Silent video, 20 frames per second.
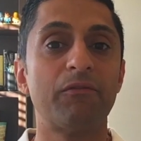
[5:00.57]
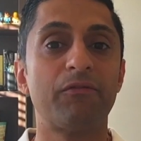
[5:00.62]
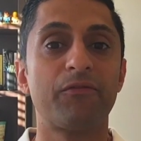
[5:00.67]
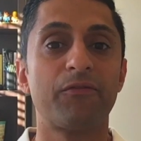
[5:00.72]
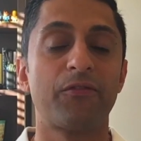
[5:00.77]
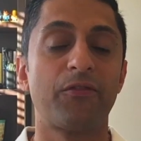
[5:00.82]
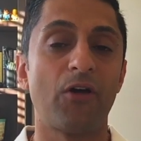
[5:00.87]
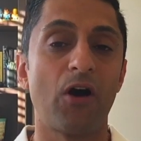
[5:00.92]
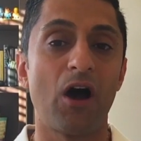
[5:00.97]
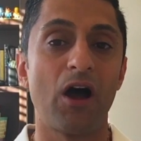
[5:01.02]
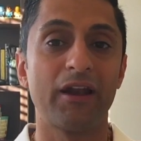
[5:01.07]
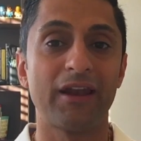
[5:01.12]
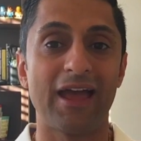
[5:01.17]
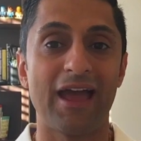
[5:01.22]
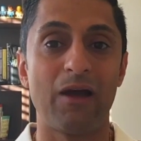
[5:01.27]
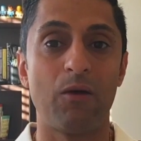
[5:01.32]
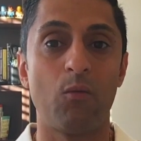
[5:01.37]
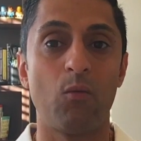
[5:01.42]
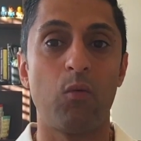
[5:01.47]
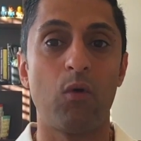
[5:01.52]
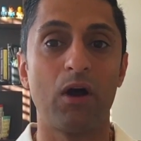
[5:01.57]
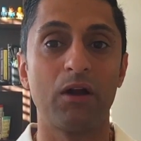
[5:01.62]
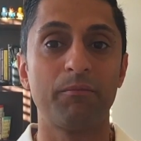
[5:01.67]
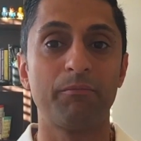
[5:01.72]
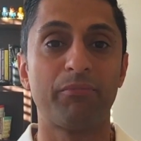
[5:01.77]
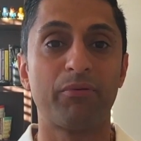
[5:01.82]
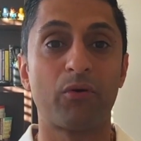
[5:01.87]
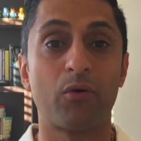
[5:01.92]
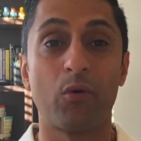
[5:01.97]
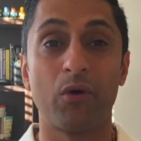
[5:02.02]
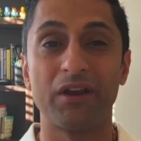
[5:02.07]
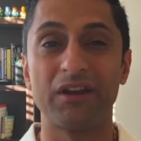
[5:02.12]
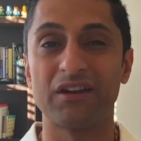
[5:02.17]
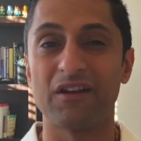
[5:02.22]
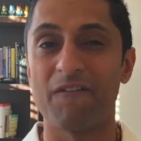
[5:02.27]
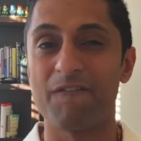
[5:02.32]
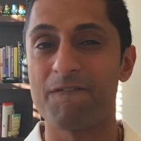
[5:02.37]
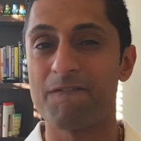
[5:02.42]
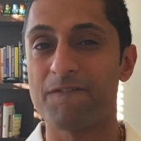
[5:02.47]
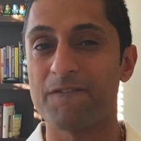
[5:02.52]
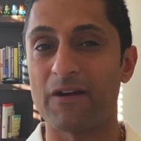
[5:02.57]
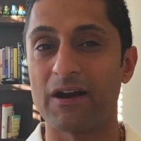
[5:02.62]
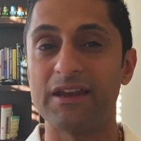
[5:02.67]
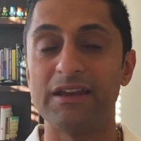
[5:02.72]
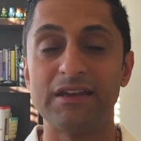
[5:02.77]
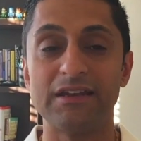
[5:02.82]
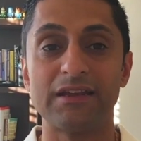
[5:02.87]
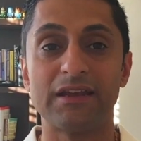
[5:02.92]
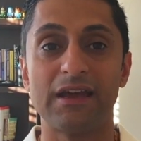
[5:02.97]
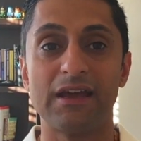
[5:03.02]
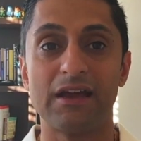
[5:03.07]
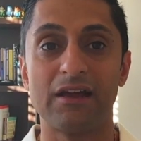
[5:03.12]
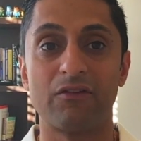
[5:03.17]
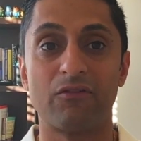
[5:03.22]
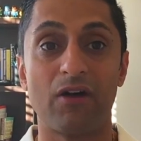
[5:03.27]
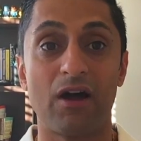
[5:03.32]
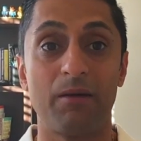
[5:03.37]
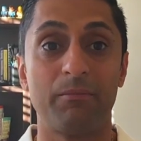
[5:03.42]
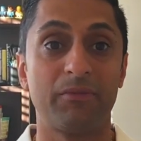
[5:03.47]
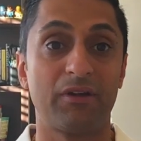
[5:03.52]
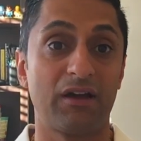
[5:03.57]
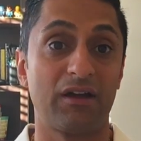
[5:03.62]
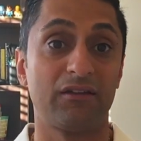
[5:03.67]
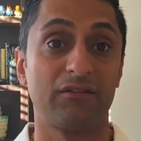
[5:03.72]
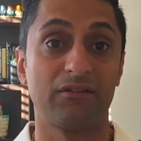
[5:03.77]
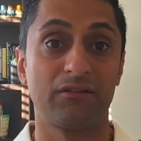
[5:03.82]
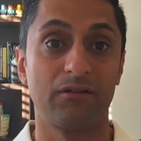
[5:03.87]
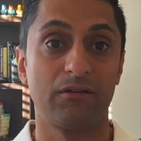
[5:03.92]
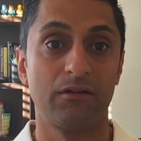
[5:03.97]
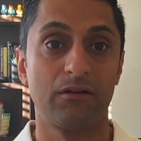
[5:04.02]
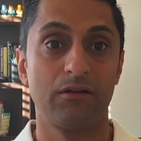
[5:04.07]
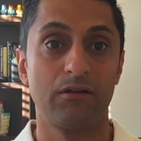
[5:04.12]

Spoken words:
of thought at one point frightened Ramdas.